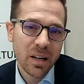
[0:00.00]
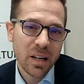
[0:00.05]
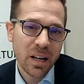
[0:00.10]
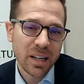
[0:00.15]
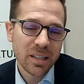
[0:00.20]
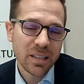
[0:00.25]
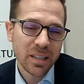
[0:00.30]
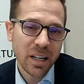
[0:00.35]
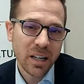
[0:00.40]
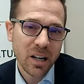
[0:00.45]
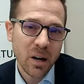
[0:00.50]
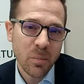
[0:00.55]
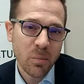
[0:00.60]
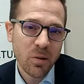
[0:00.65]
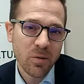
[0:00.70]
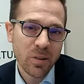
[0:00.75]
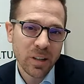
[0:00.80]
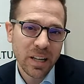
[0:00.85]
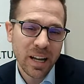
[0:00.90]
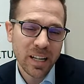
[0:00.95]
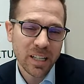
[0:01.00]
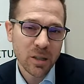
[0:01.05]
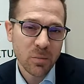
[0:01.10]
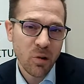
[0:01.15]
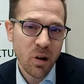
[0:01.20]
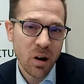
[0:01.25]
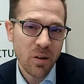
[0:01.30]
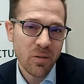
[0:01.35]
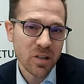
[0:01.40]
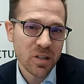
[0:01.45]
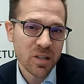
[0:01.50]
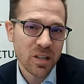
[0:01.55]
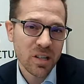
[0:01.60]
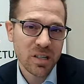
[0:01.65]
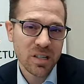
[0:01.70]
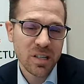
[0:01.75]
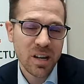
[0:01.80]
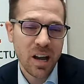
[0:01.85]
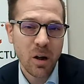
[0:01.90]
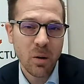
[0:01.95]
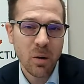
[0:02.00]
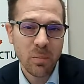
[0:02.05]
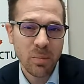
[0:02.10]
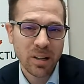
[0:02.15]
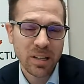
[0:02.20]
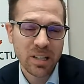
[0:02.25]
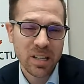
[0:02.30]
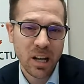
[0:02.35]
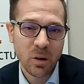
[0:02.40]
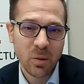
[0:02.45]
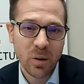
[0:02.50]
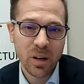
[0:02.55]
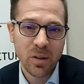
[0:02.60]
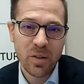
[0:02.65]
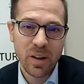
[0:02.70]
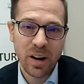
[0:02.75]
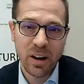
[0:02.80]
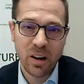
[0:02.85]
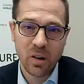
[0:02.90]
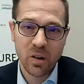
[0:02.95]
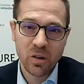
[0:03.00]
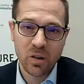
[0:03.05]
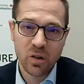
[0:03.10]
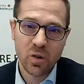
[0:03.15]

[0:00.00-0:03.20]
connecting a number of Atlantic provinces to help accelerate their